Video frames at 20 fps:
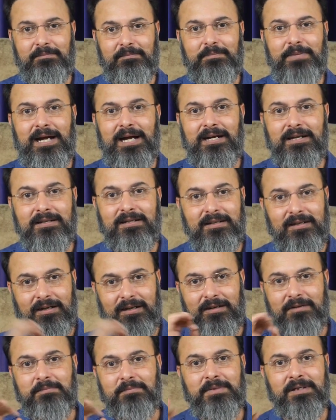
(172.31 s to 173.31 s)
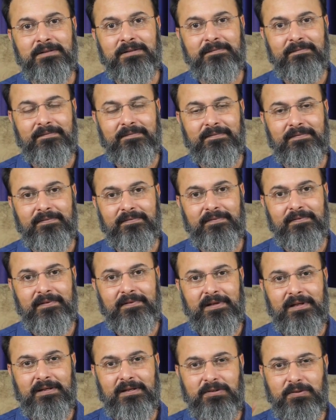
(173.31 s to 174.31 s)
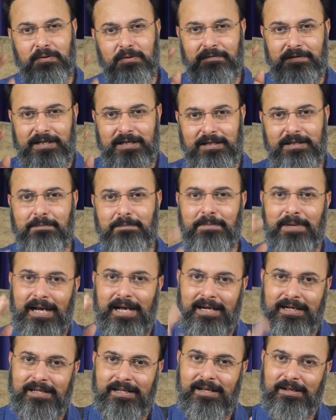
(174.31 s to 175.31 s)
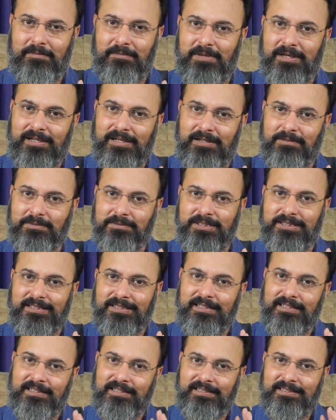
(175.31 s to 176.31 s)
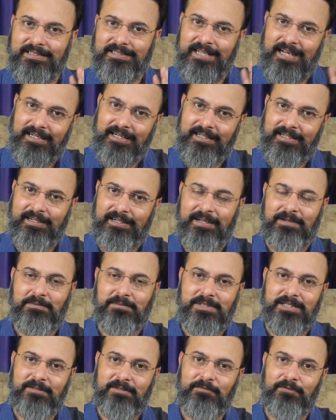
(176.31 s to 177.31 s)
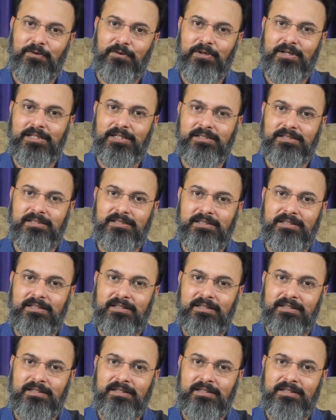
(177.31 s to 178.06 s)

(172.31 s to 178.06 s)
bad karma. So when the bad karma comes, Saturn comes in focus.